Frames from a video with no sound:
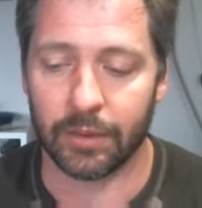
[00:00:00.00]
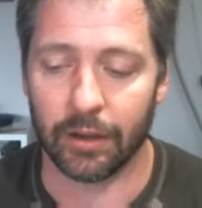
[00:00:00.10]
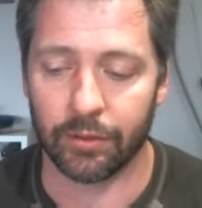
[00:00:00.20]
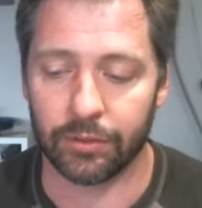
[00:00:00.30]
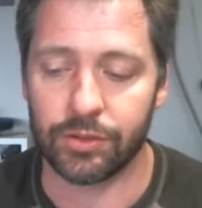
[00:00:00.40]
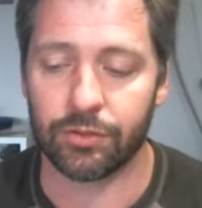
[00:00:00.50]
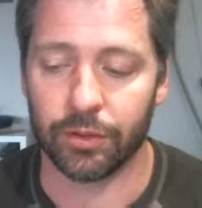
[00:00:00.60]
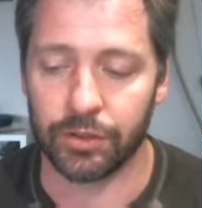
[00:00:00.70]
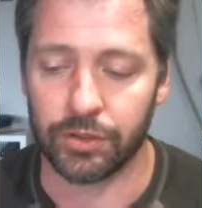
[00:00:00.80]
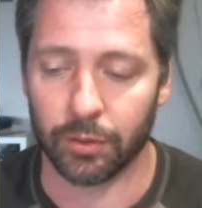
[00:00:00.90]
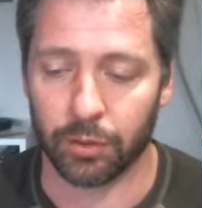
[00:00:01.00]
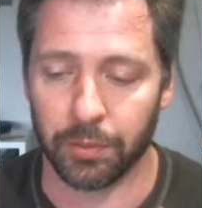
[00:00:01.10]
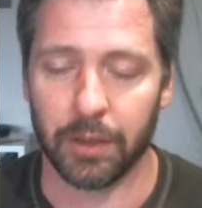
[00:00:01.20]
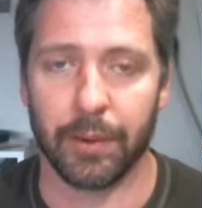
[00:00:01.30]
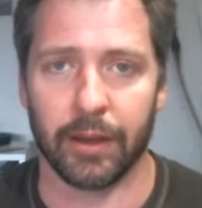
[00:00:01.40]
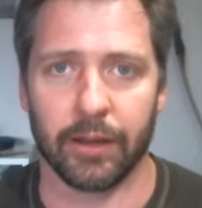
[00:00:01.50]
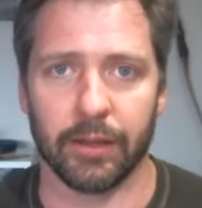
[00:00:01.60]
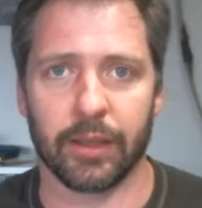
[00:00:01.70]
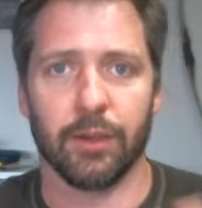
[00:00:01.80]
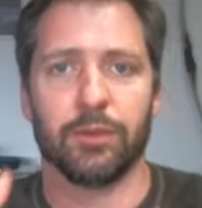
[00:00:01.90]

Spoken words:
that just really stuck with me about it. Like it